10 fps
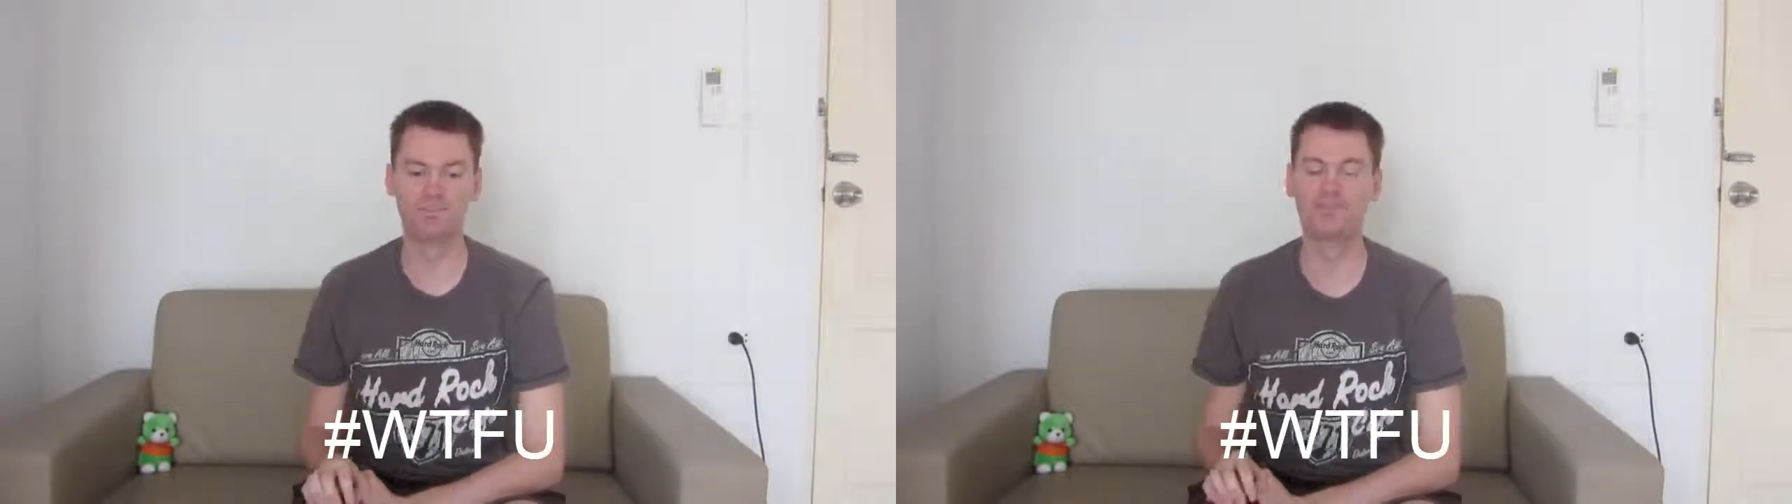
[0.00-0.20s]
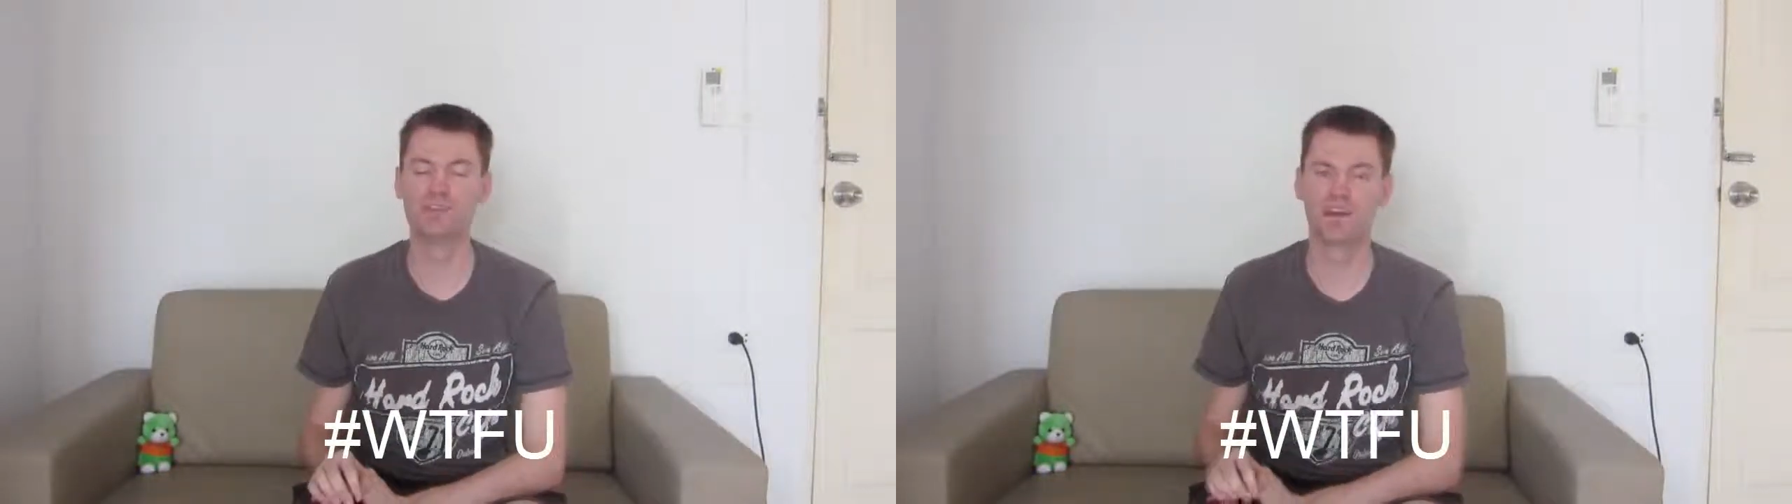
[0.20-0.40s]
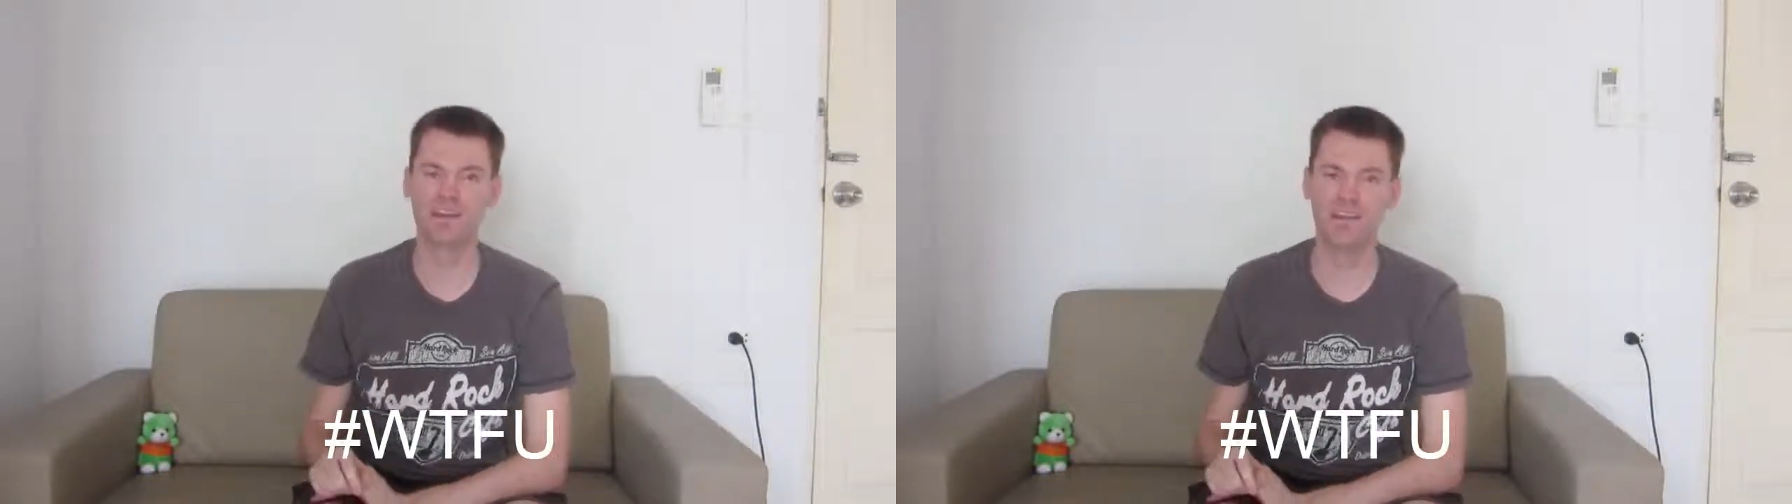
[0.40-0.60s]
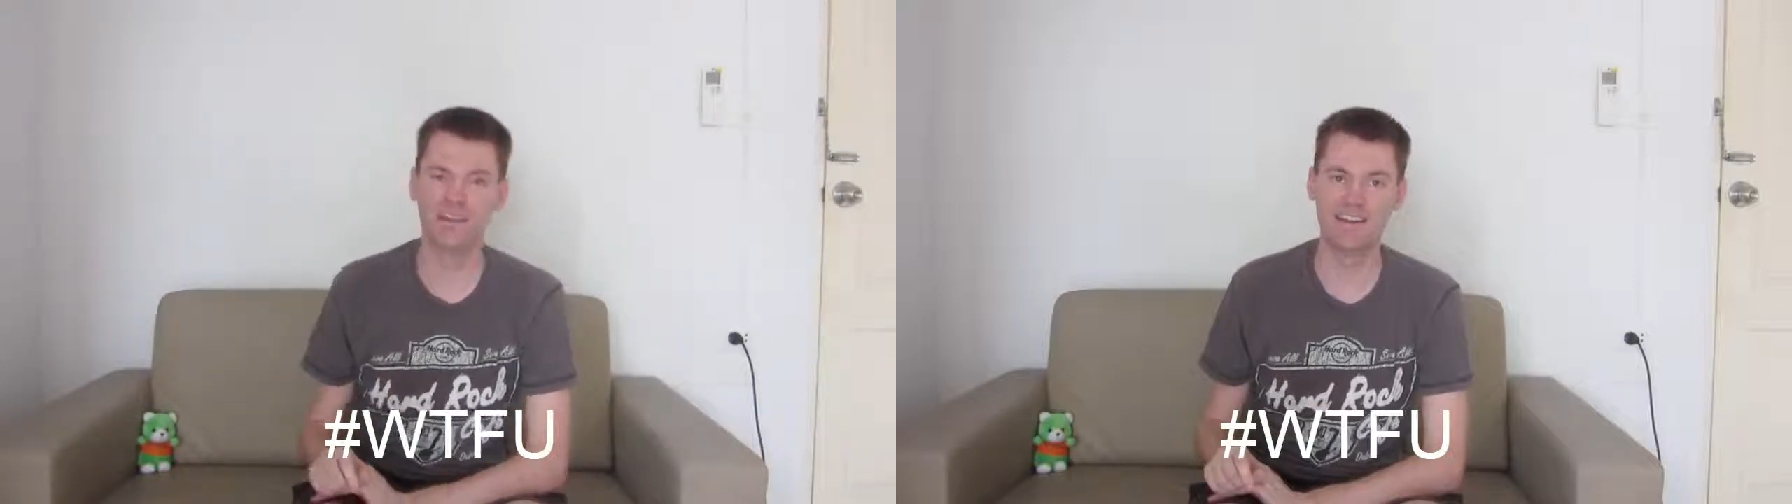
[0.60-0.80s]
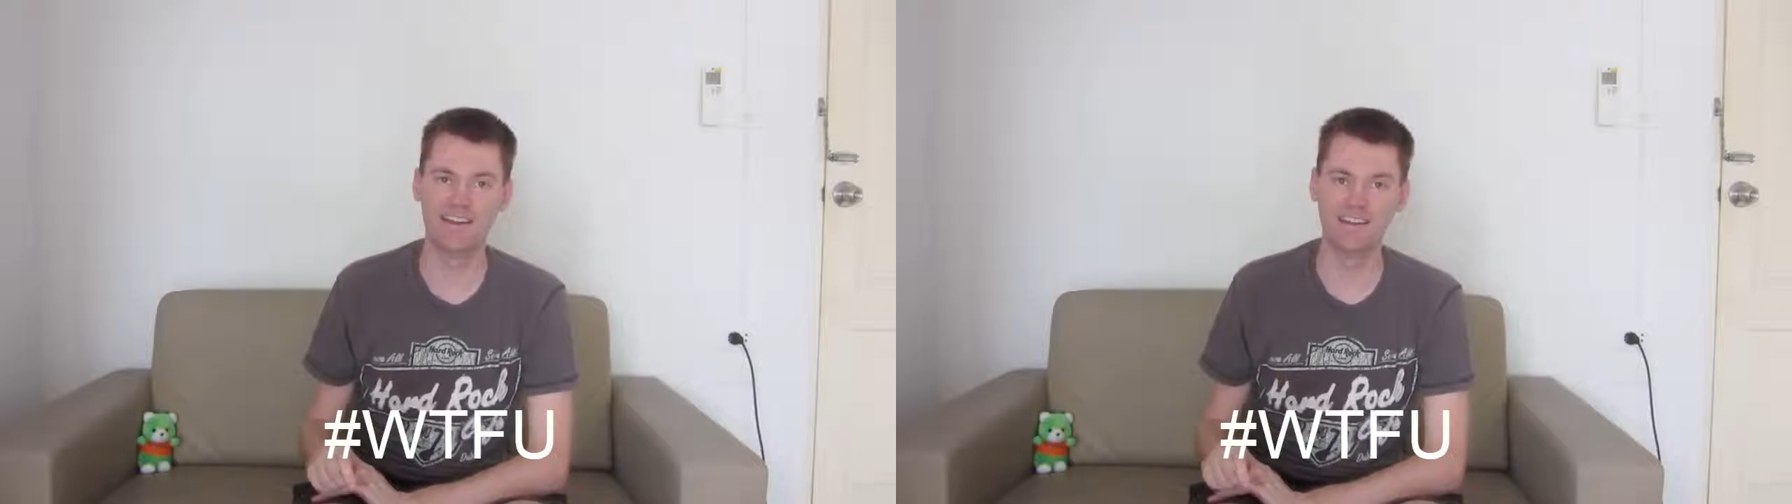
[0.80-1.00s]

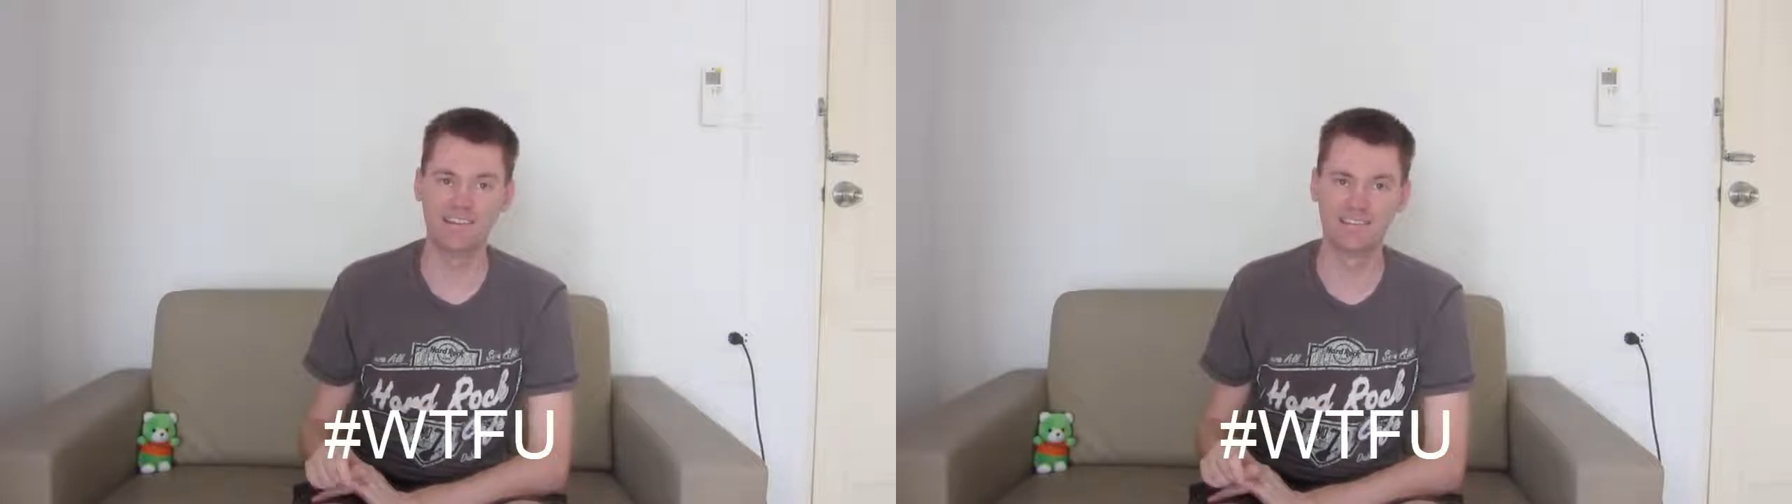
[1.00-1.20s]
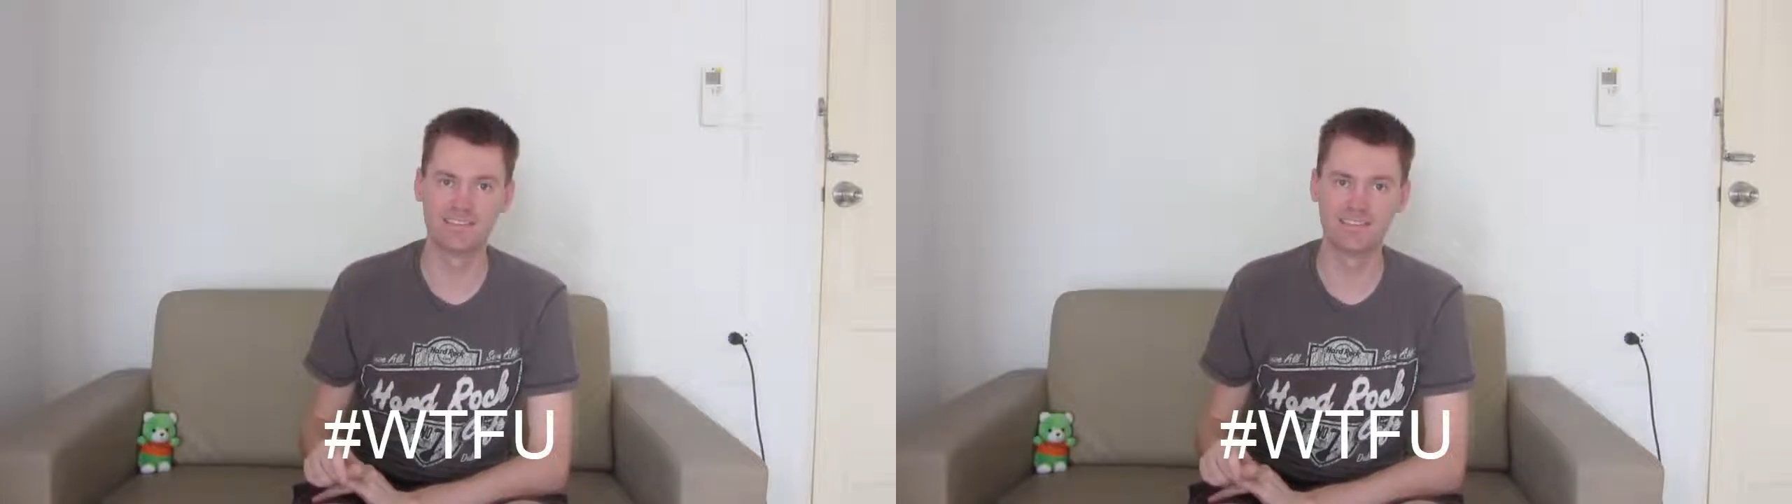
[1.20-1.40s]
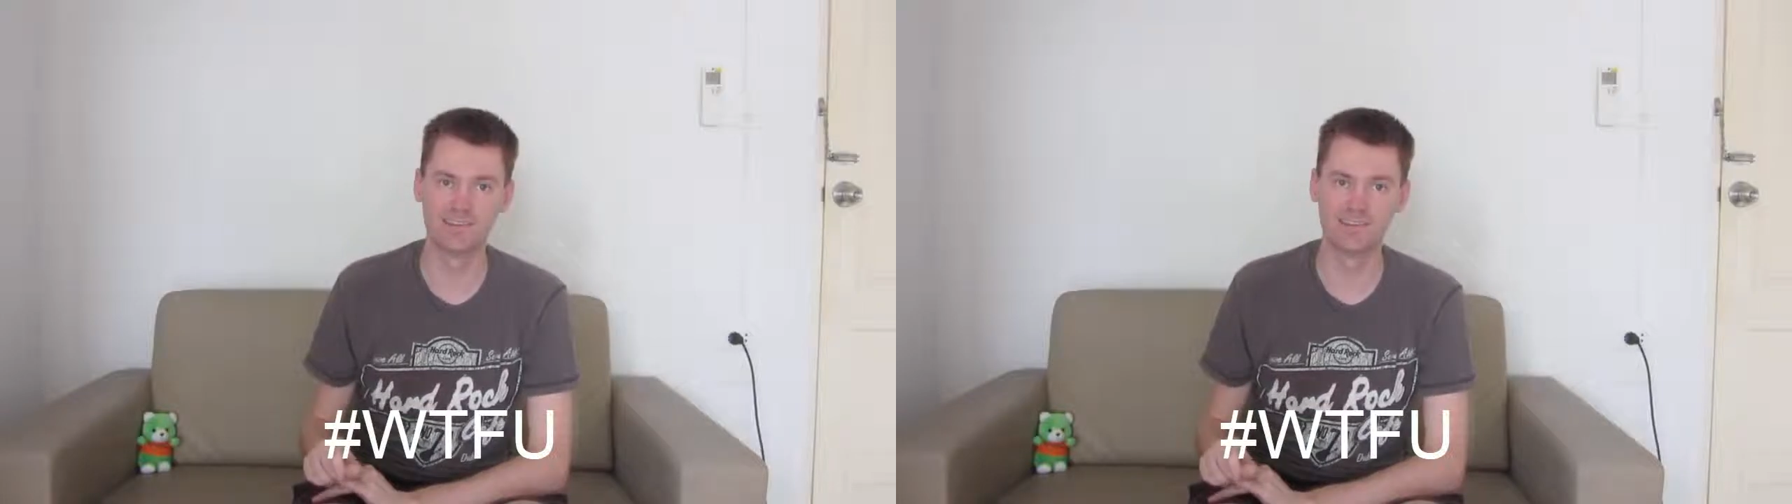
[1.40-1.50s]
2988,